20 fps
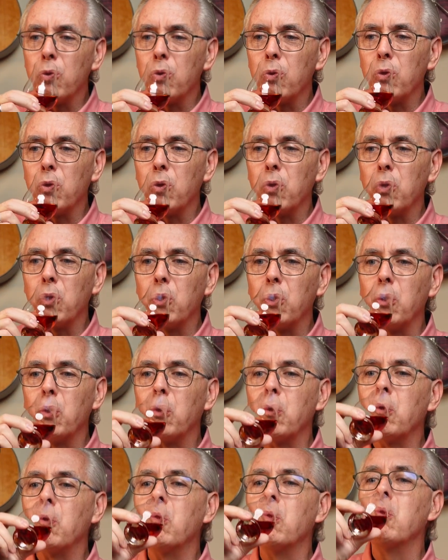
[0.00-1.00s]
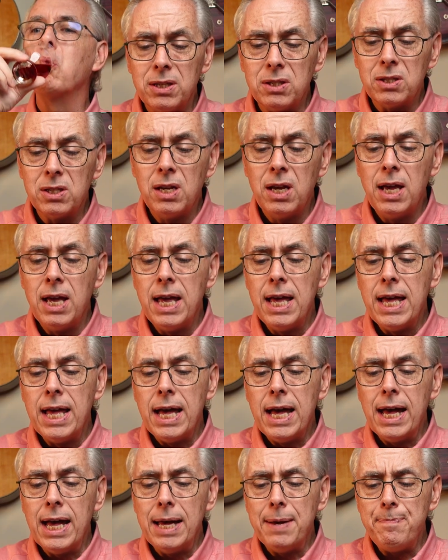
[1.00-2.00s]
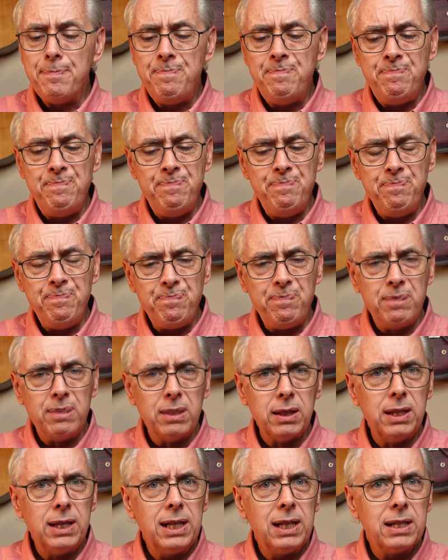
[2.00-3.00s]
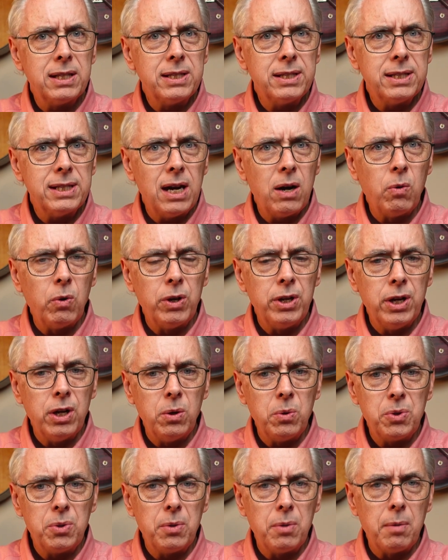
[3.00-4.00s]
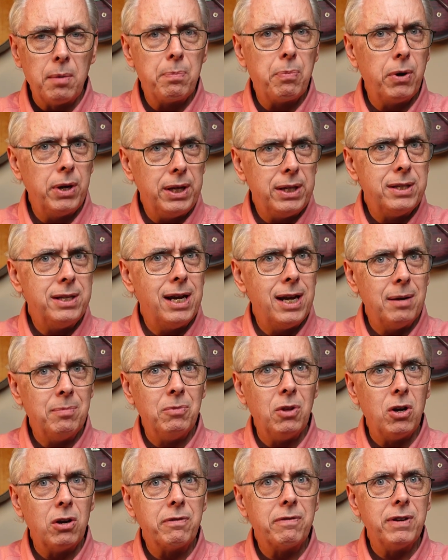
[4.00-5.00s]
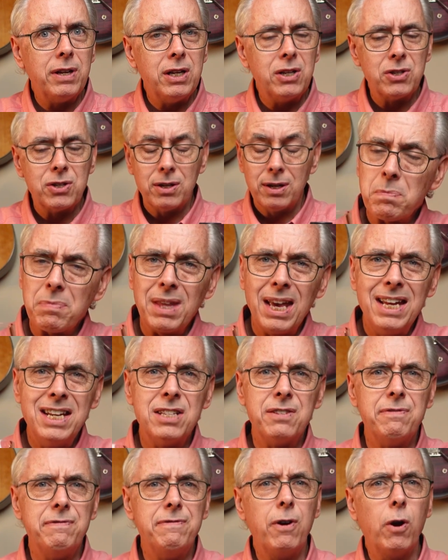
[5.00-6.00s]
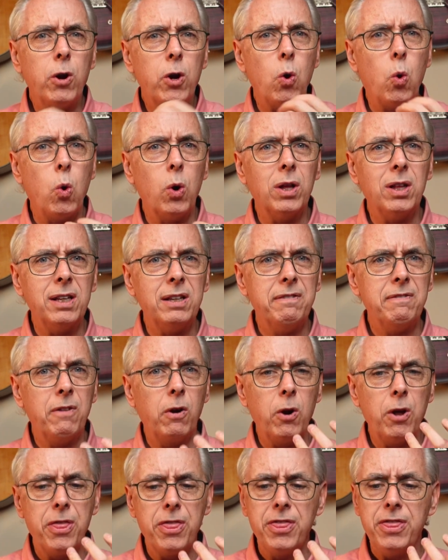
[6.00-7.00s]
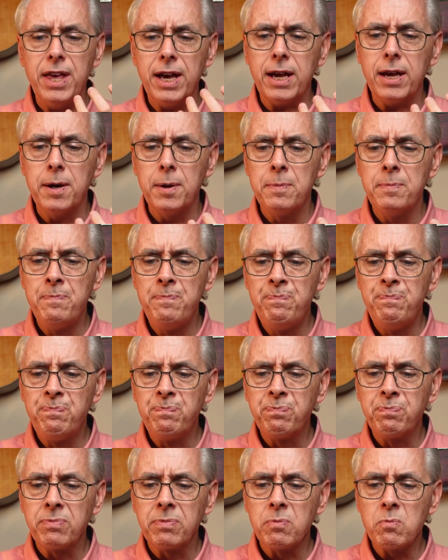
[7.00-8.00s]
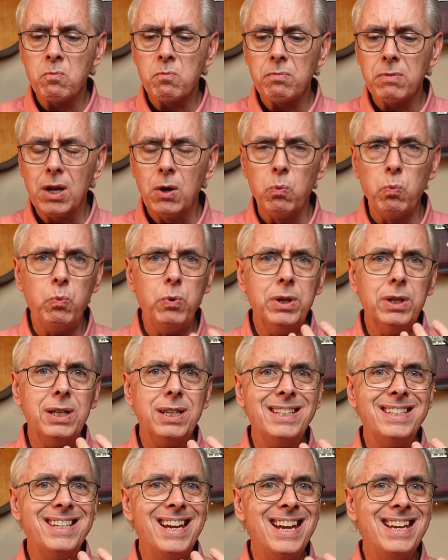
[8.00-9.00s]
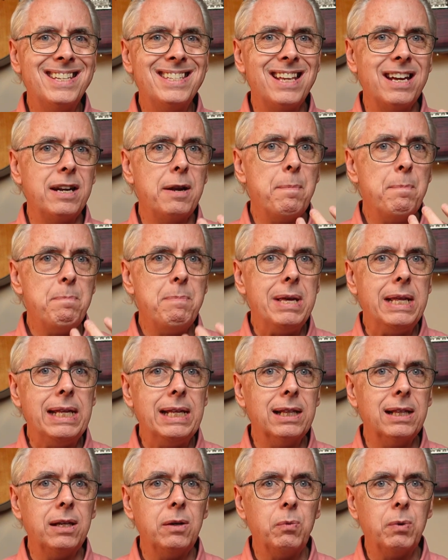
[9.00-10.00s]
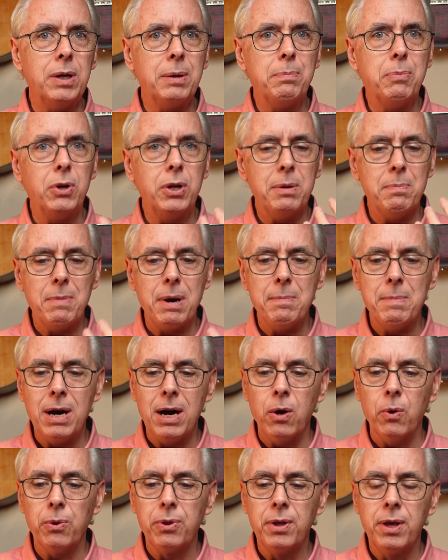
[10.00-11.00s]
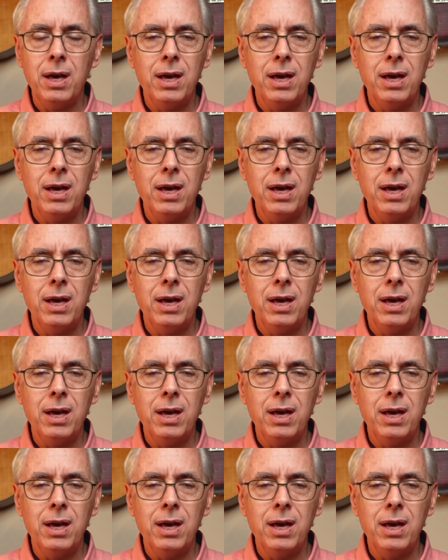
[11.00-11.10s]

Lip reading: Lots of wood spice. A little sour note, a pretty damn long finish. And it's very oily, very thick, and really taste that immediately when I put it in my mouth.